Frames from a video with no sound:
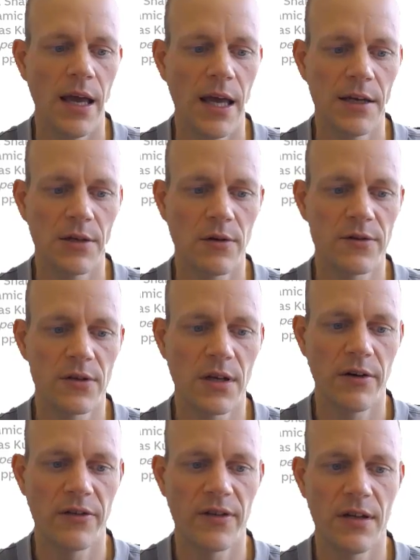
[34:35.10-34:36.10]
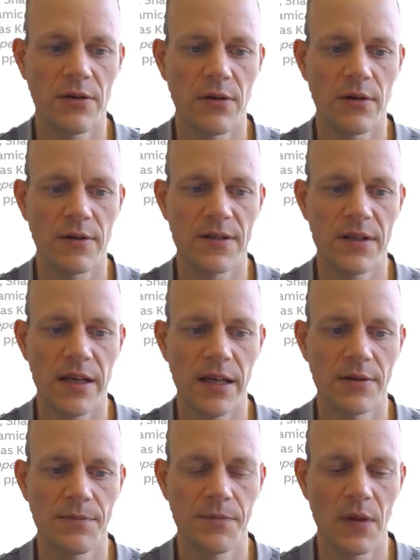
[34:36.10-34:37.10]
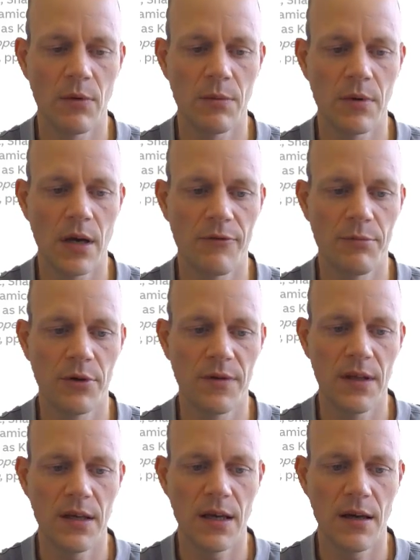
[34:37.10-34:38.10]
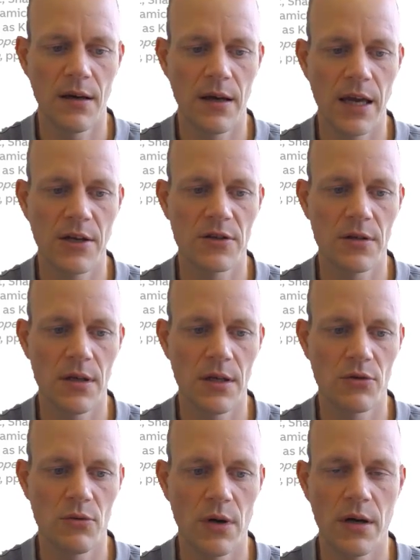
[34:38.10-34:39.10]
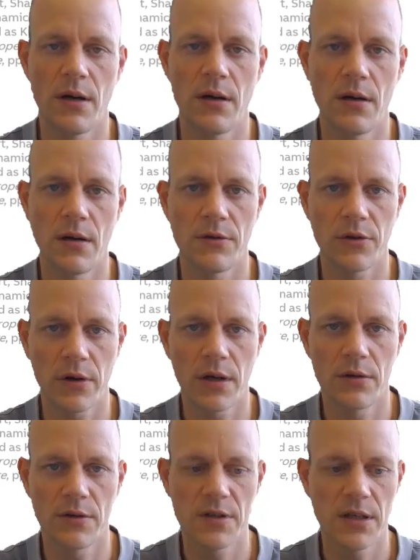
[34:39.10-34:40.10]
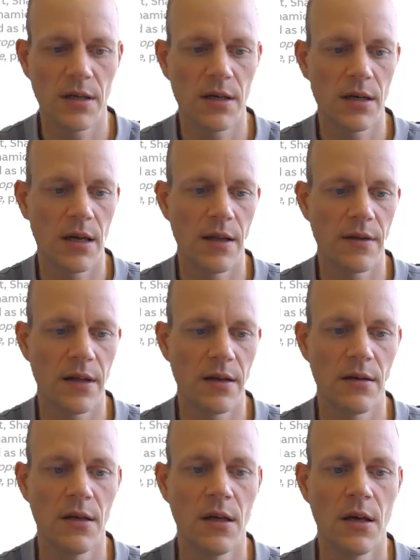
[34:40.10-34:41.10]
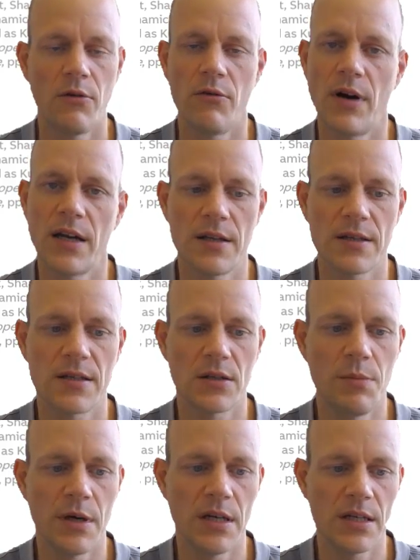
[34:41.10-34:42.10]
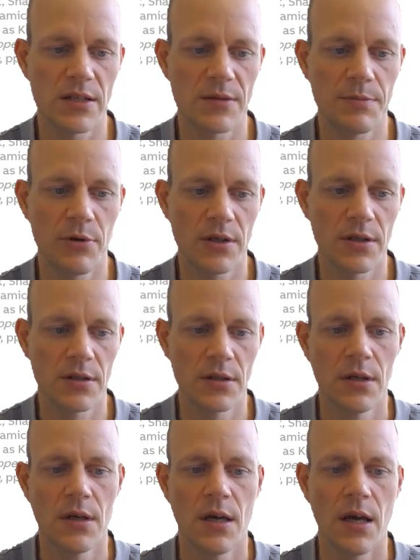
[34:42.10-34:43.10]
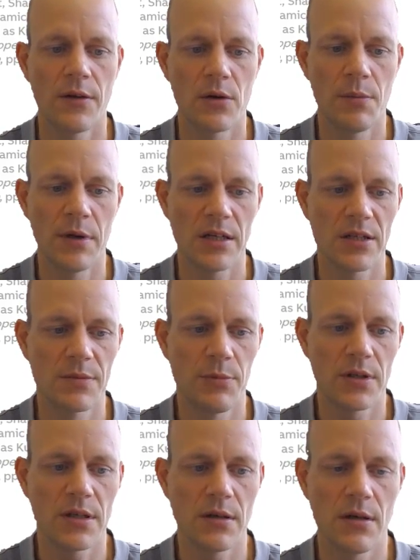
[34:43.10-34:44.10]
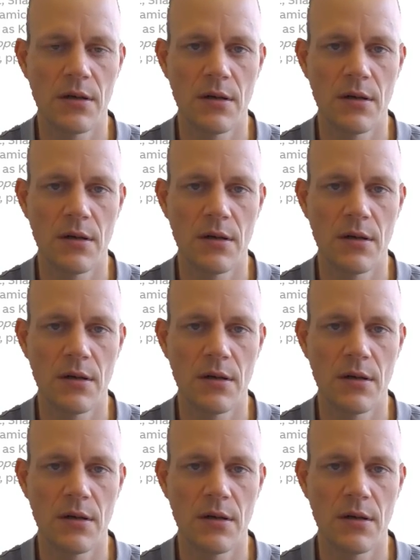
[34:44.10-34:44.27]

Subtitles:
and it also carries an internal state. We have put the engine into a Docker container and then run it as a Kubernetes pod. And the Kubernetes pod